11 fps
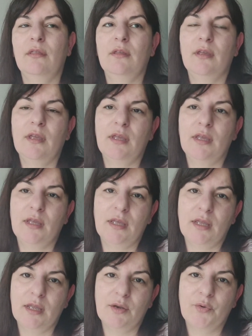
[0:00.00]

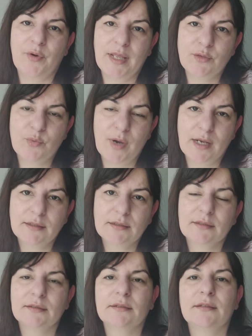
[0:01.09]
the red one,
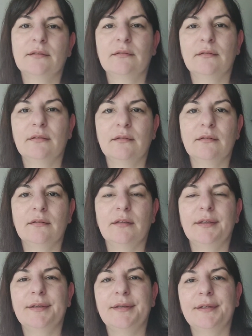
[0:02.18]

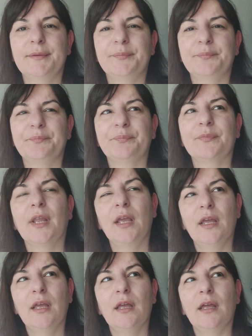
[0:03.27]
and
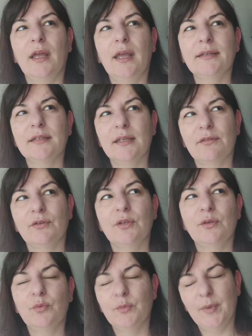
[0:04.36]
I thought
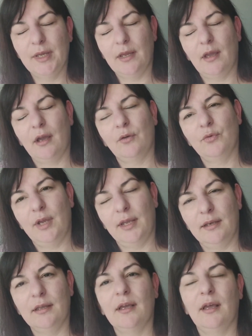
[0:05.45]
it would be a good
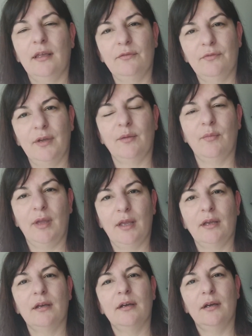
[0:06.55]
idea if I
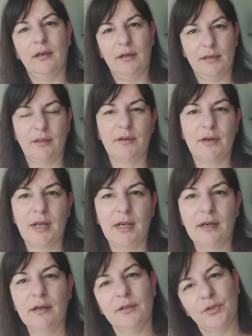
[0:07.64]
make another
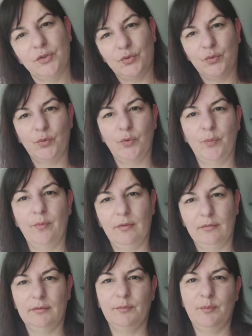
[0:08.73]
color to
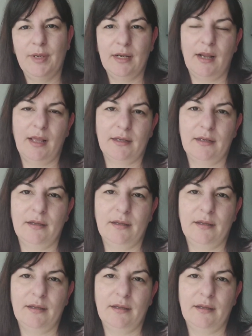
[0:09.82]
be like